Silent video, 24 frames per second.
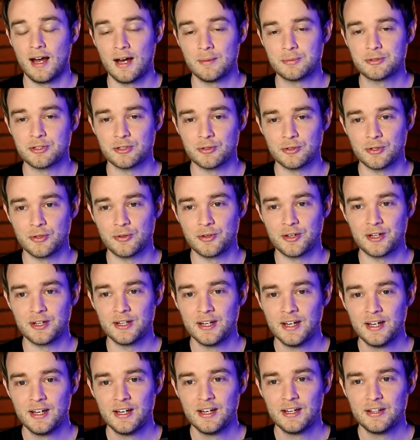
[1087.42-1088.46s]

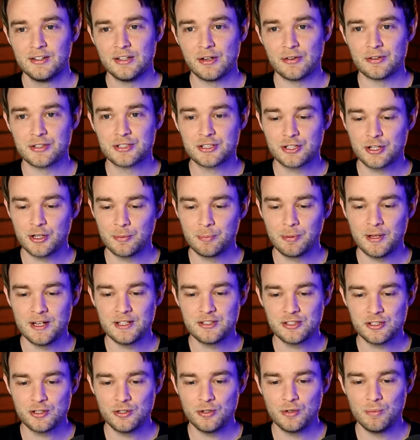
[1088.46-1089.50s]
absolutely. Now, this is a good
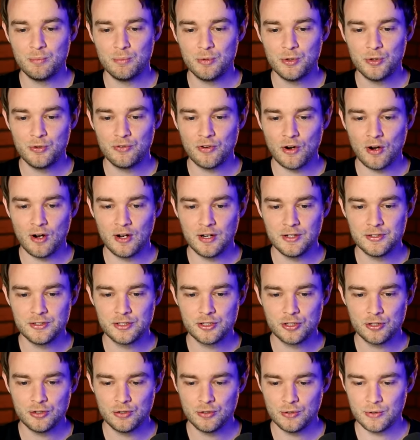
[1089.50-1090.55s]
place to move on
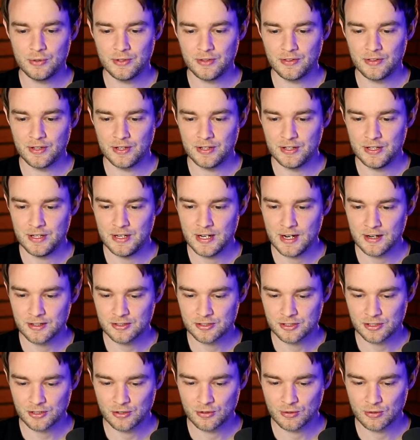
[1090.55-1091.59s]
to the next